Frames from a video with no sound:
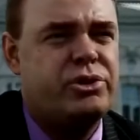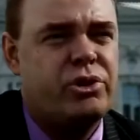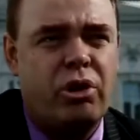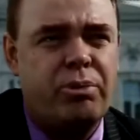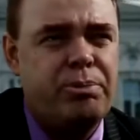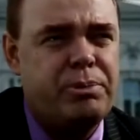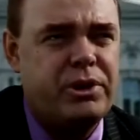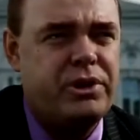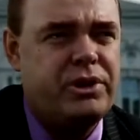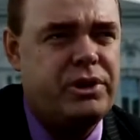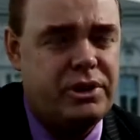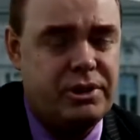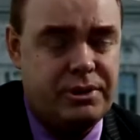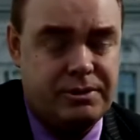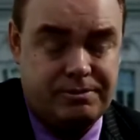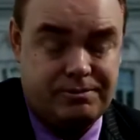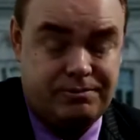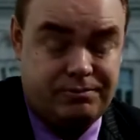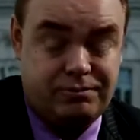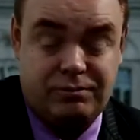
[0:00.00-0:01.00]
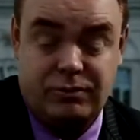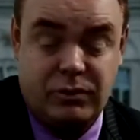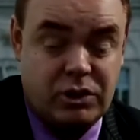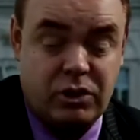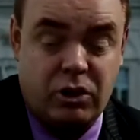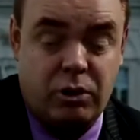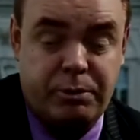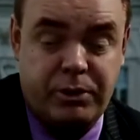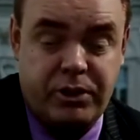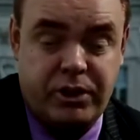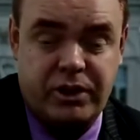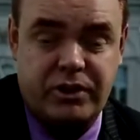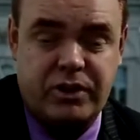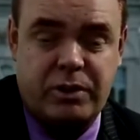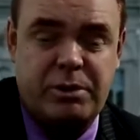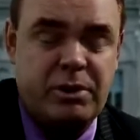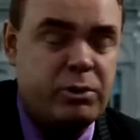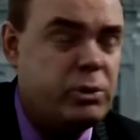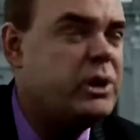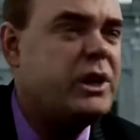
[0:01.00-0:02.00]
to copy copy things.
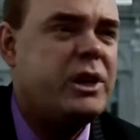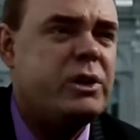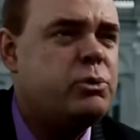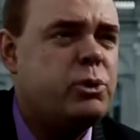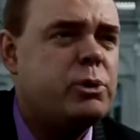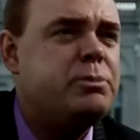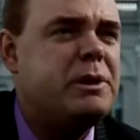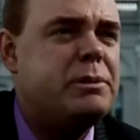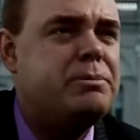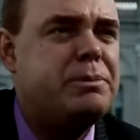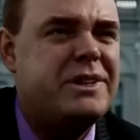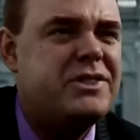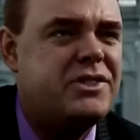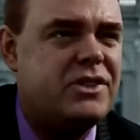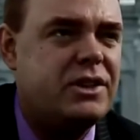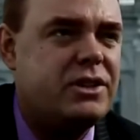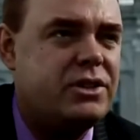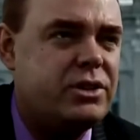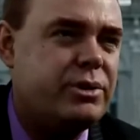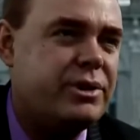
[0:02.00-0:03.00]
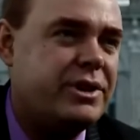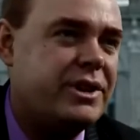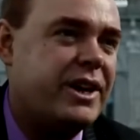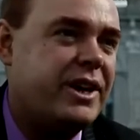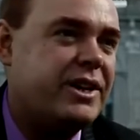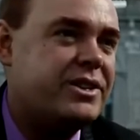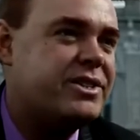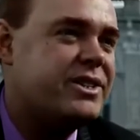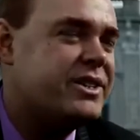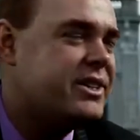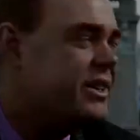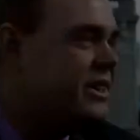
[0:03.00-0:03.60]
I mean, it would be busy doing that.